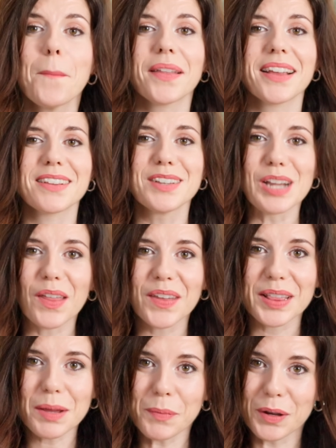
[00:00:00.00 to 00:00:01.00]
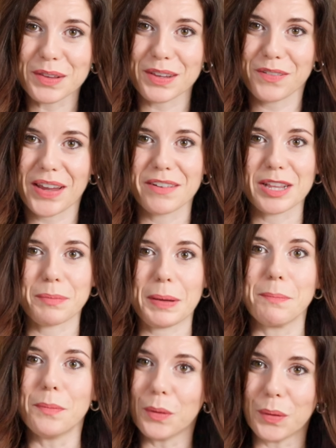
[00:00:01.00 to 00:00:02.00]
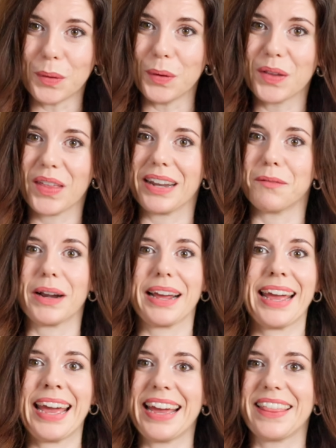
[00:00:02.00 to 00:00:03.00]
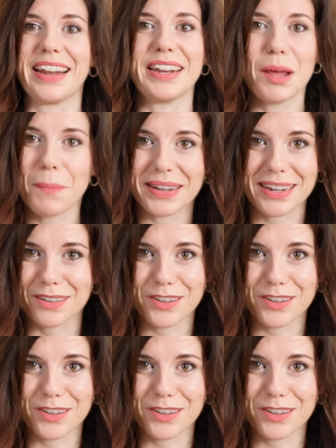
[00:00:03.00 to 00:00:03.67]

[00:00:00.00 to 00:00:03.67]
but there's nothing that puts the fear into me more than when I hear they're nipping down